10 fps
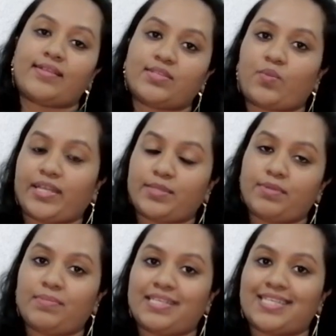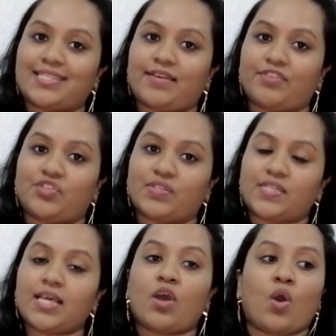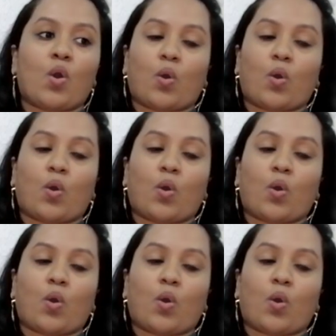there is a vitamin B6 deficiency,